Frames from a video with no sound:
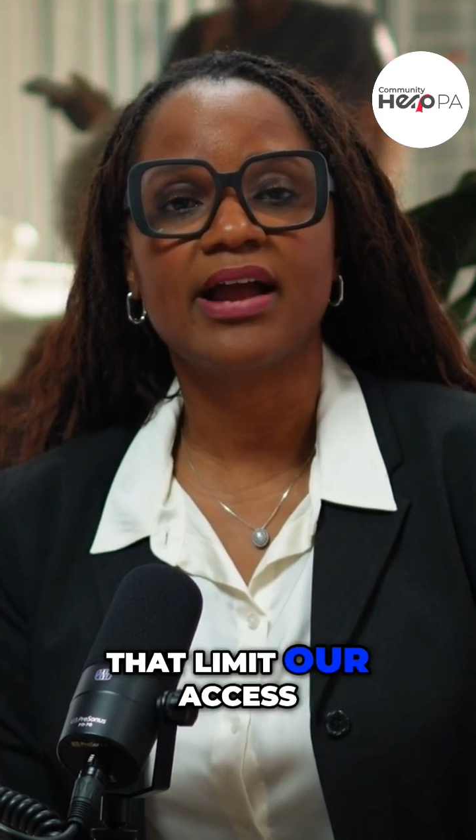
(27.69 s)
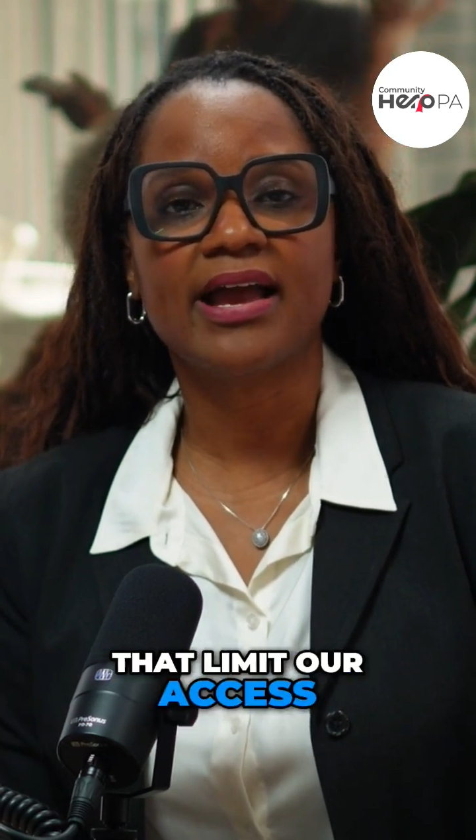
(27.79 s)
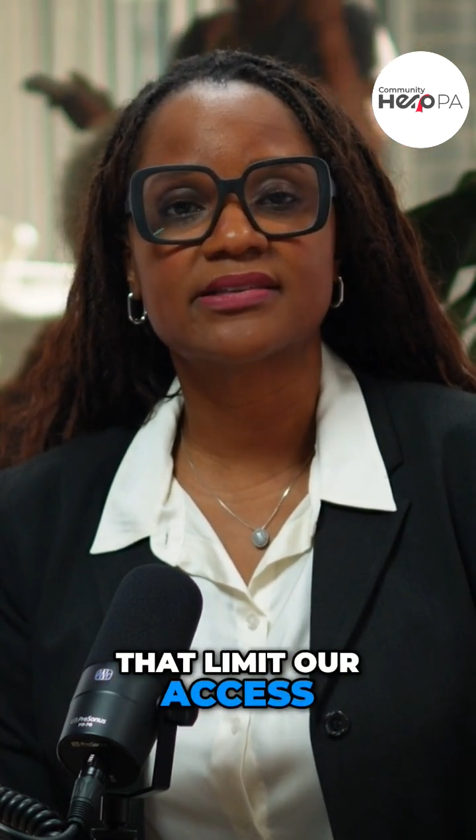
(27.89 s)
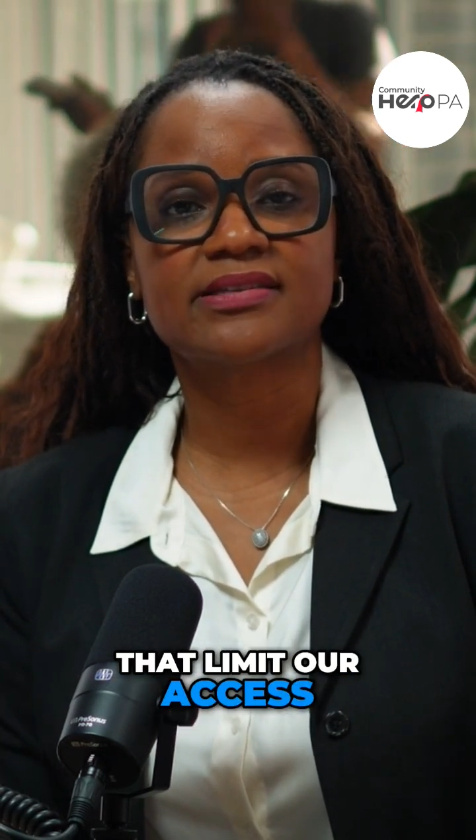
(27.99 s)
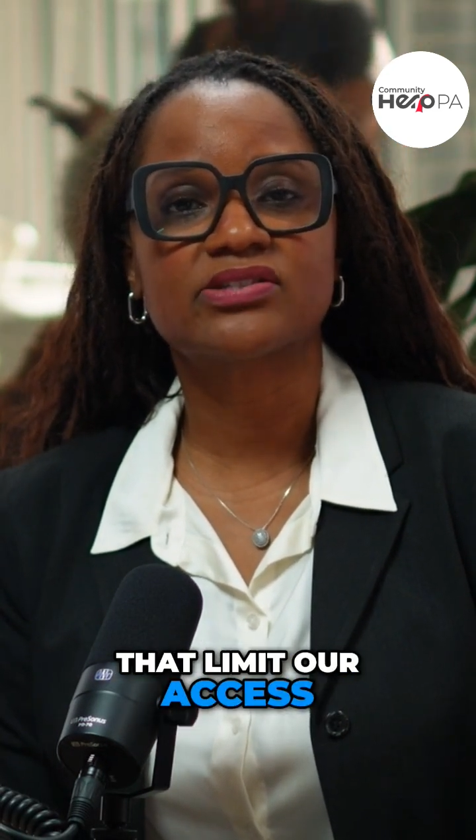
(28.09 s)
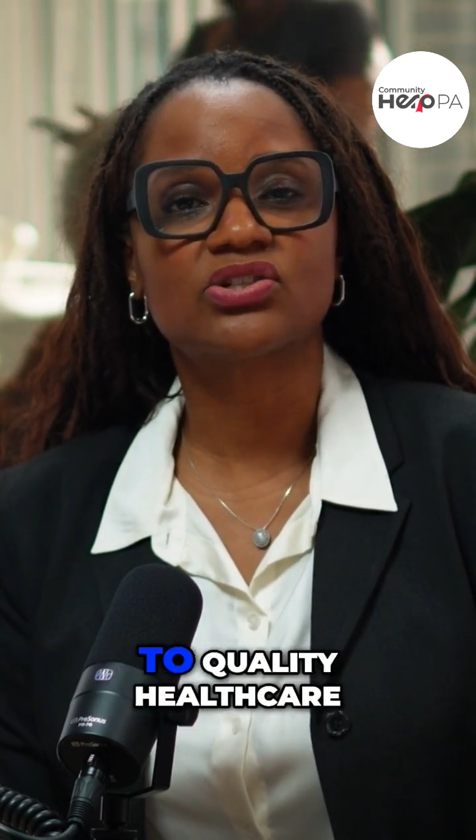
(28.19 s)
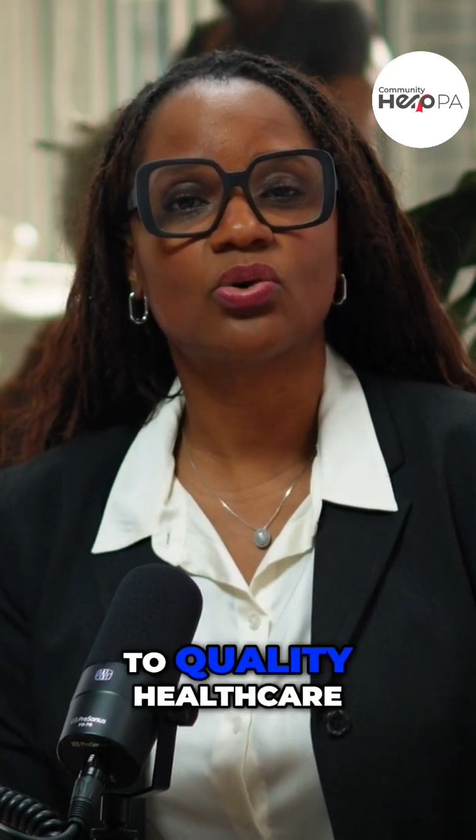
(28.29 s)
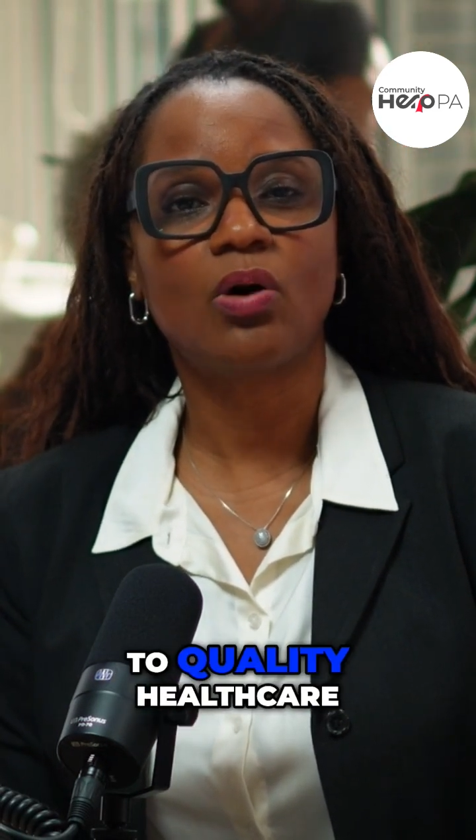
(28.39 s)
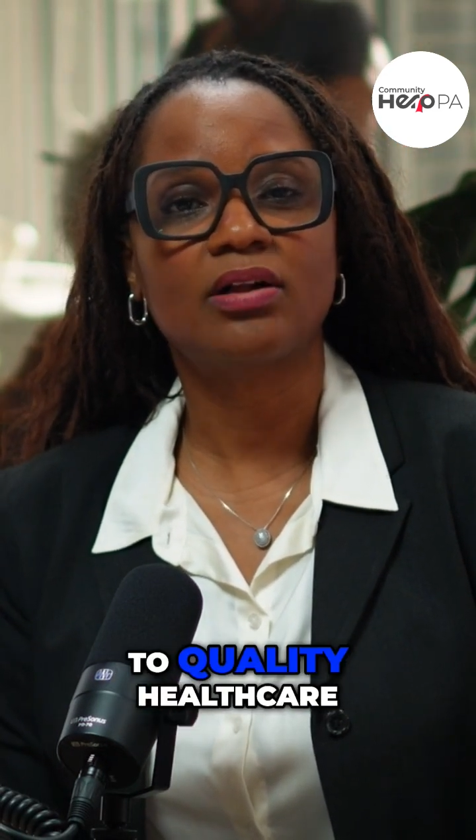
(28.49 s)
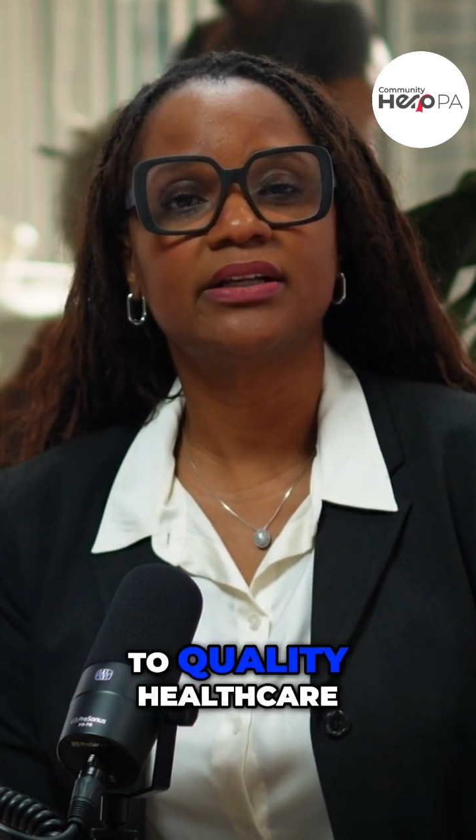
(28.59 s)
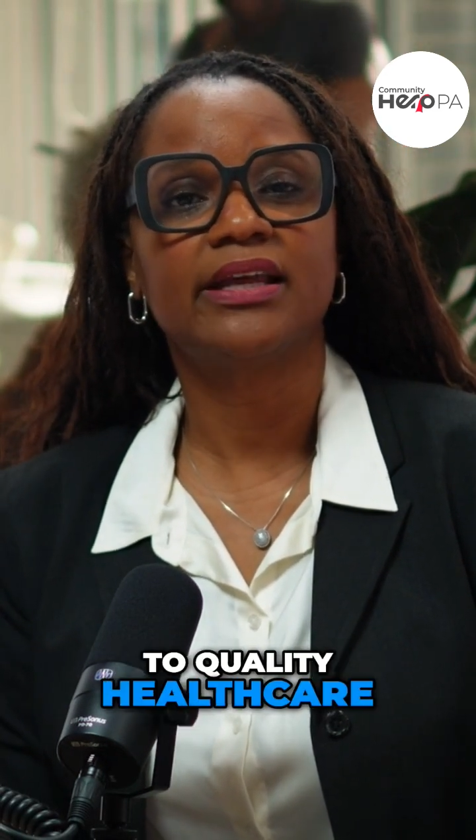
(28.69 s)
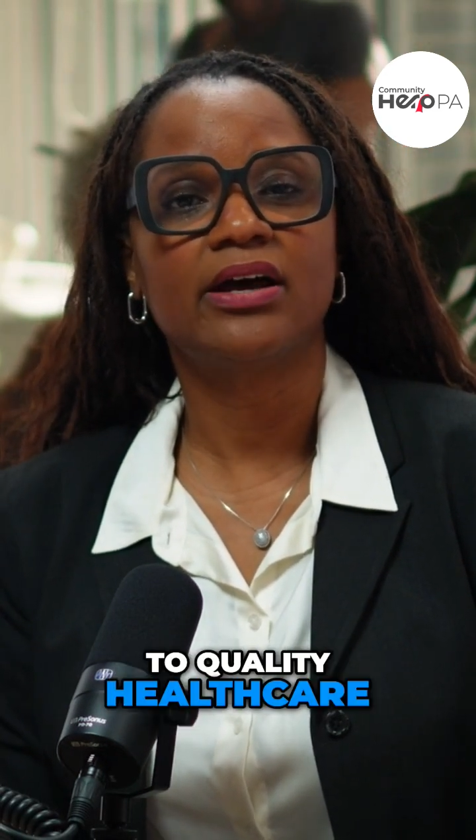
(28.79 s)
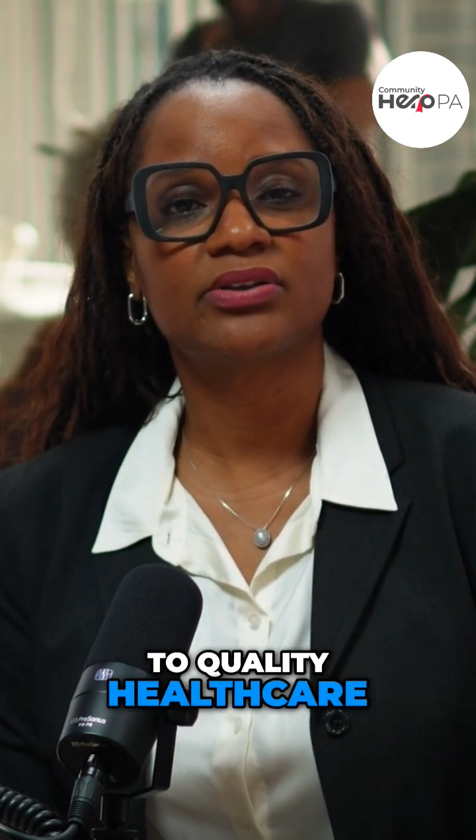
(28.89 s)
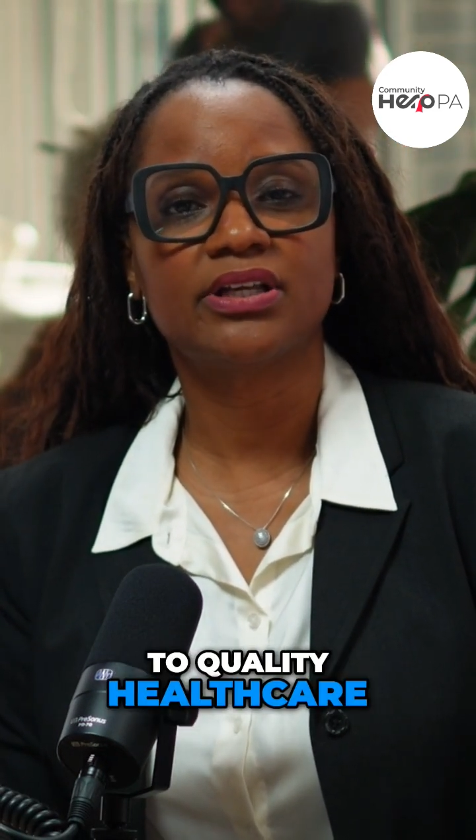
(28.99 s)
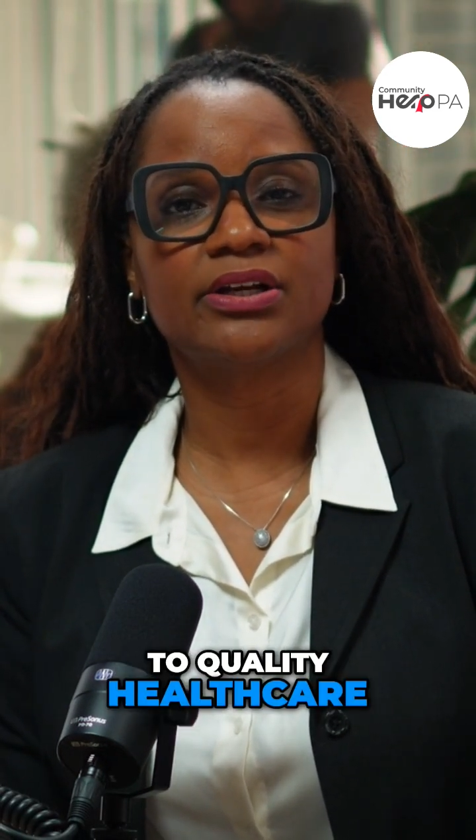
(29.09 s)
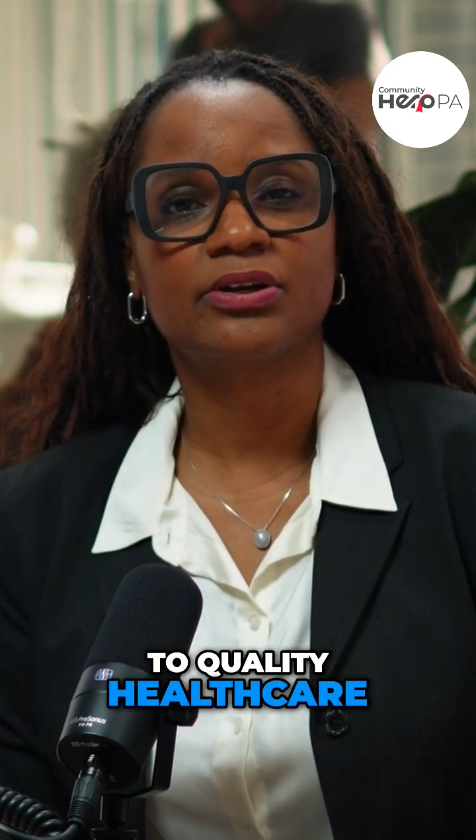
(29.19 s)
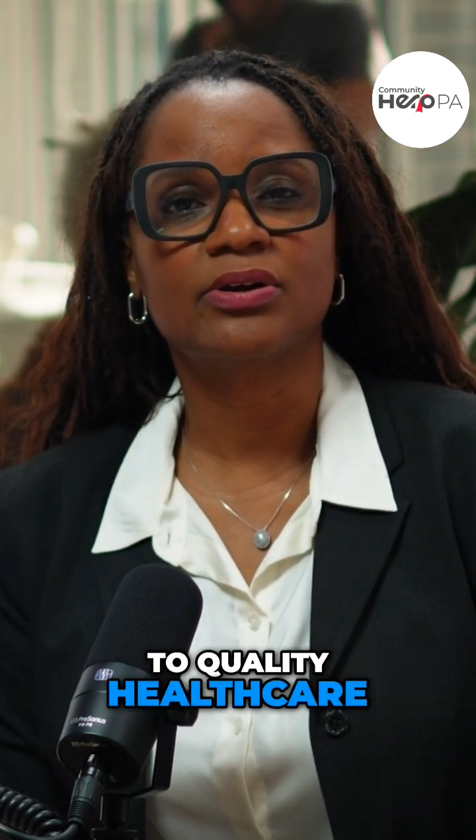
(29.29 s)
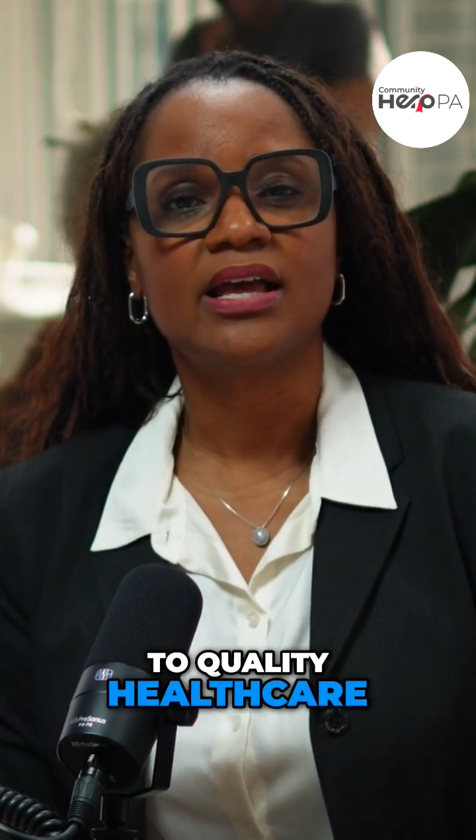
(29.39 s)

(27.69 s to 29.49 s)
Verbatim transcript: access to quality health care